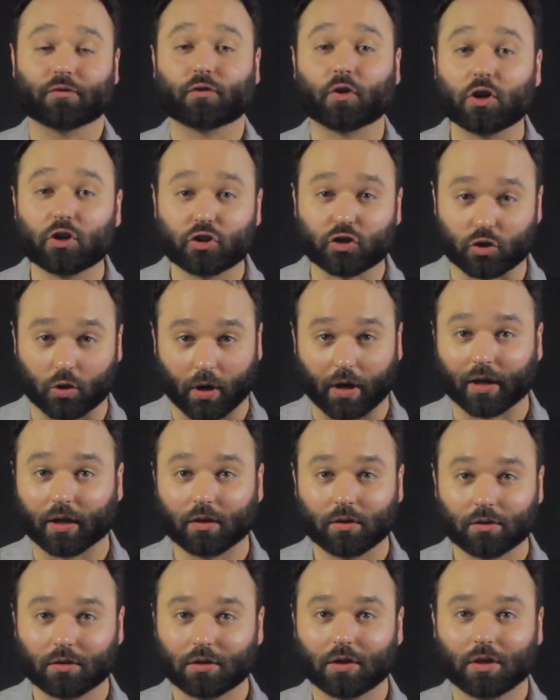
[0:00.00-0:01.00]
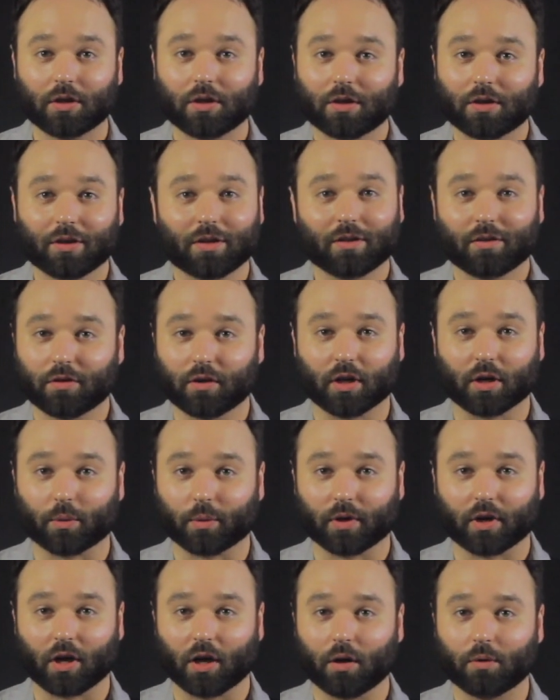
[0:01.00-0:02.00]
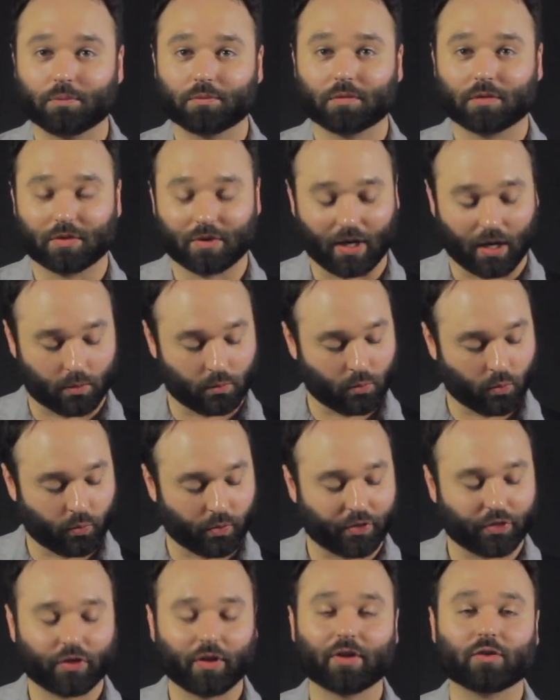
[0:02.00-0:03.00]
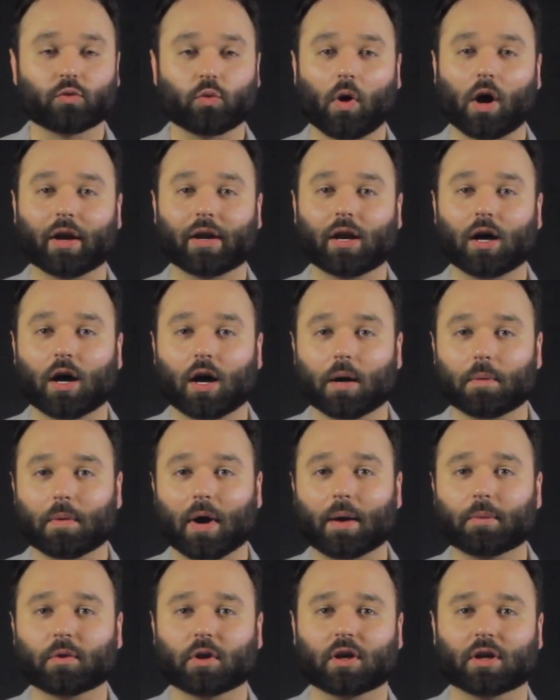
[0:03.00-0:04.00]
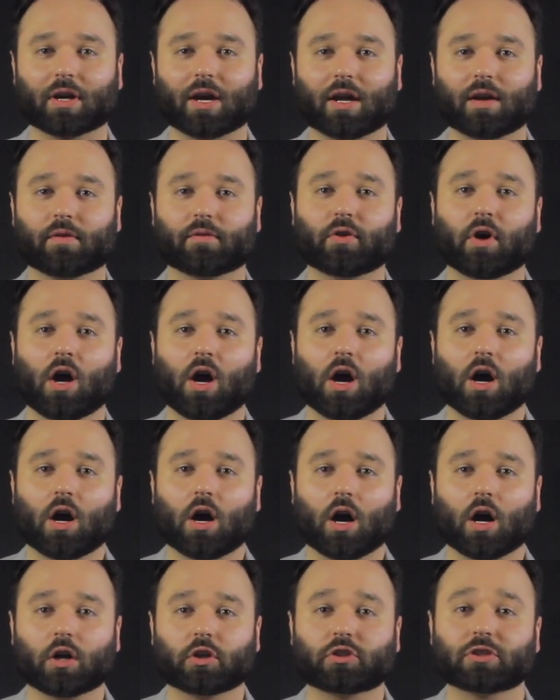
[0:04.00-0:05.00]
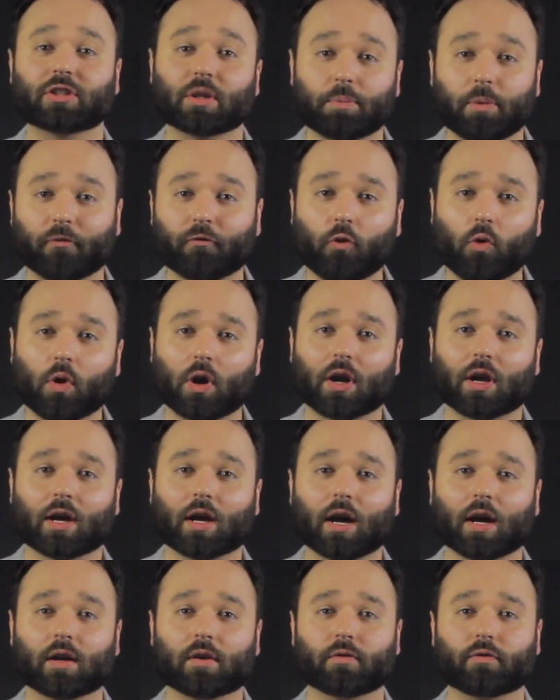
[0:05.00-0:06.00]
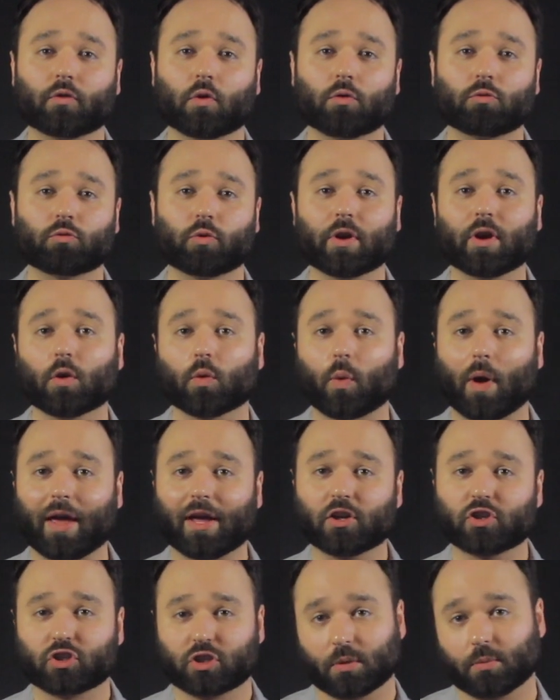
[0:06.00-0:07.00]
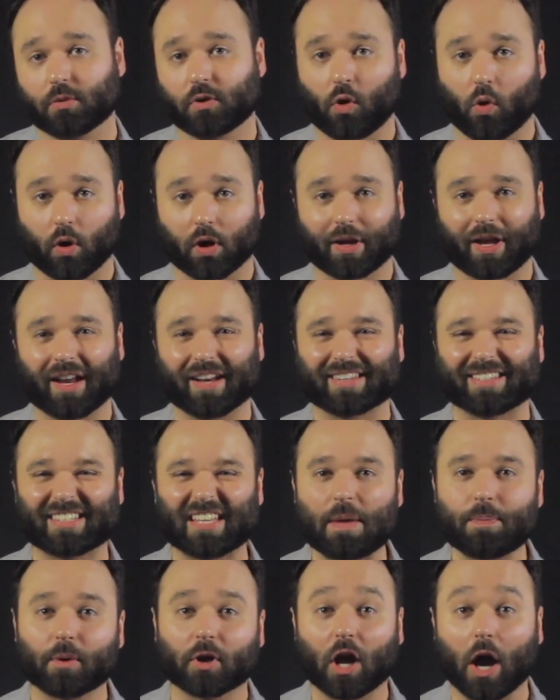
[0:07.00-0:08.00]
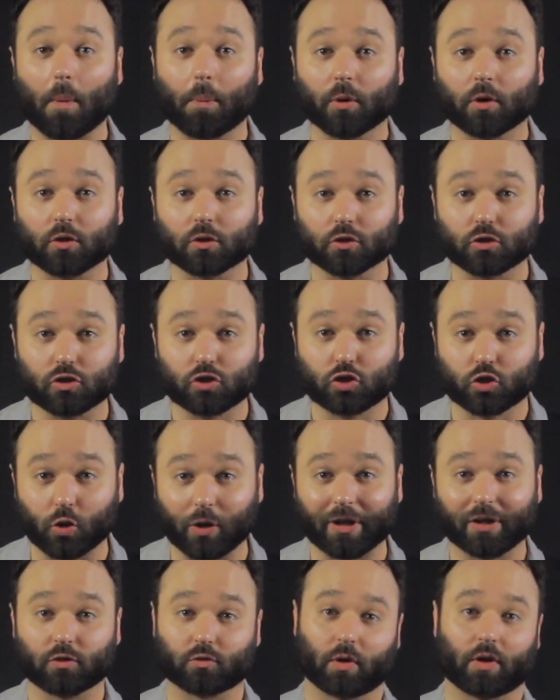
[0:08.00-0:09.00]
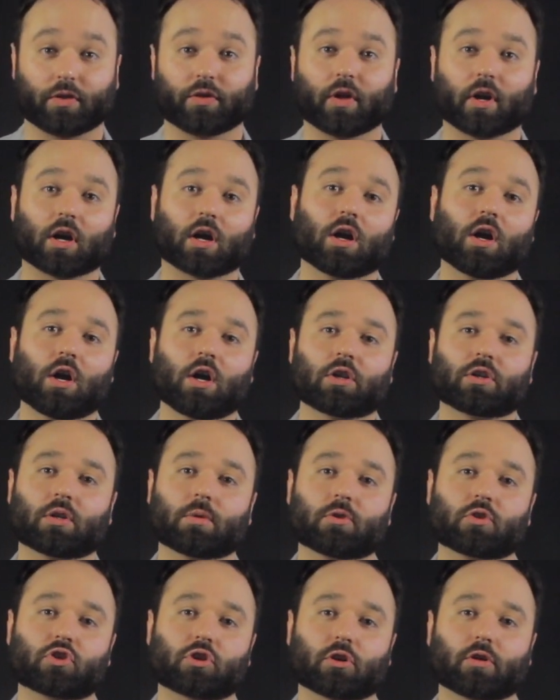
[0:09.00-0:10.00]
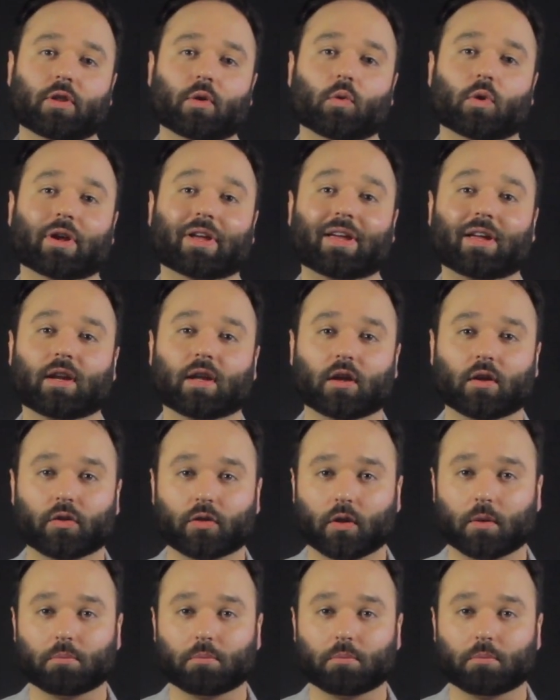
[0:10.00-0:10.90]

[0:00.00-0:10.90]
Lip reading: 1st string. There we go. Now with this one, I'm going to kind of, just like before, kind of rearrange some or kind of skip a couple strings right there to ensure that we're getting